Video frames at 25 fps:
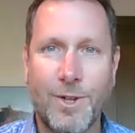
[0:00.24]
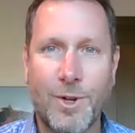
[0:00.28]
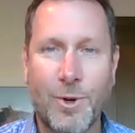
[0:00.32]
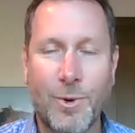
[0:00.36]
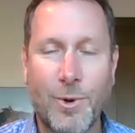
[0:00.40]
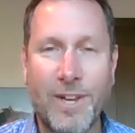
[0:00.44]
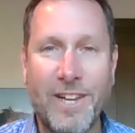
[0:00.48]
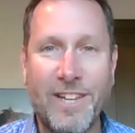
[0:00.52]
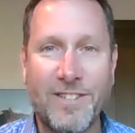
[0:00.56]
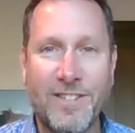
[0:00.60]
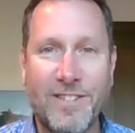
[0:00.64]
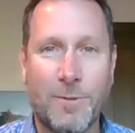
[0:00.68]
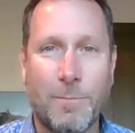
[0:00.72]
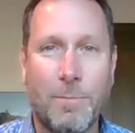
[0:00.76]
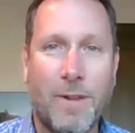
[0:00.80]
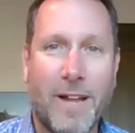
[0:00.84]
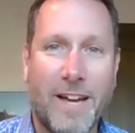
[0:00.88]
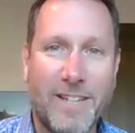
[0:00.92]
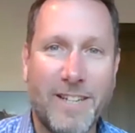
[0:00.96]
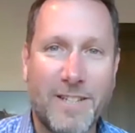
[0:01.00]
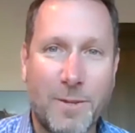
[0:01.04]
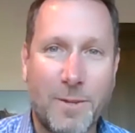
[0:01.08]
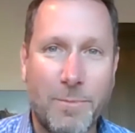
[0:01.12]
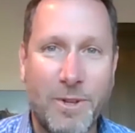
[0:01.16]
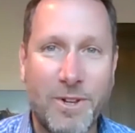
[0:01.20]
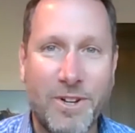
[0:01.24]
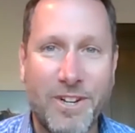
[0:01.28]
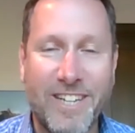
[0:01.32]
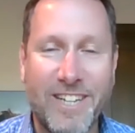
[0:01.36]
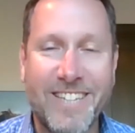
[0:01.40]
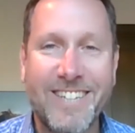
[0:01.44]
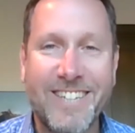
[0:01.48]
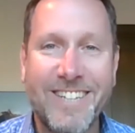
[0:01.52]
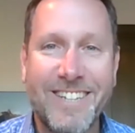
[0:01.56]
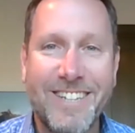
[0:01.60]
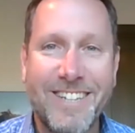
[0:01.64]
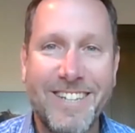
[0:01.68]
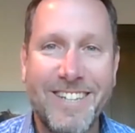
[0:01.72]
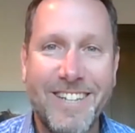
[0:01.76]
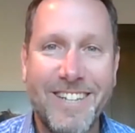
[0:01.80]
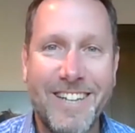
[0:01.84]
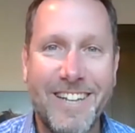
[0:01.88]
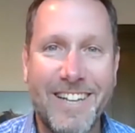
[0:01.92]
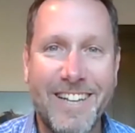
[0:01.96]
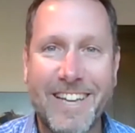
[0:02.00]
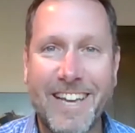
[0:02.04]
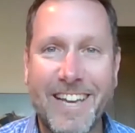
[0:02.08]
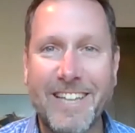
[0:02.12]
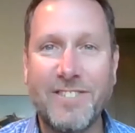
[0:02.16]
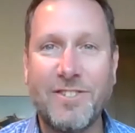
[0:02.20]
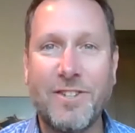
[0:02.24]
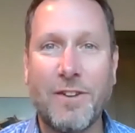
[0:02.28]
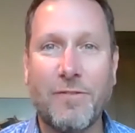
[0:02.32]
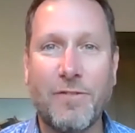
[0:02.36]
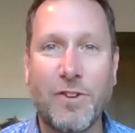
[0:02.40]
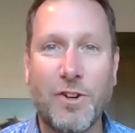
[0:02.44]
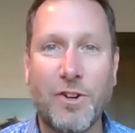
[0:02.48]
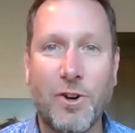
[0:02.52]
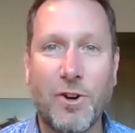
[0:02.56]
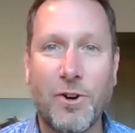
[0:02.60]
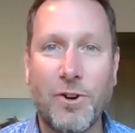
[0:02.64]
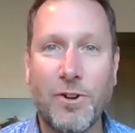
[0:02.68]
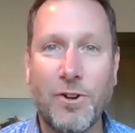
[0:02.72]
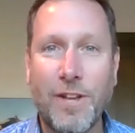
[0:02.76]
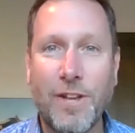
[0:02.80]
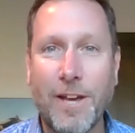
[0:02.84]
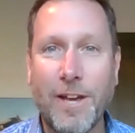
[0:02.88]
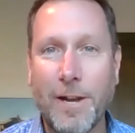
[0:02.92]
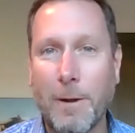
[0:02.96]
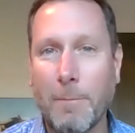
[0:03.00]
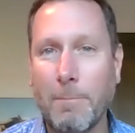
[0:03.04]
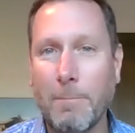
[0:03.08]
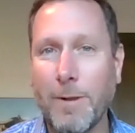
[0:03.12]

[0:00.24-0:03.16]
Greetings, Applied community. In case you haven't heard yet,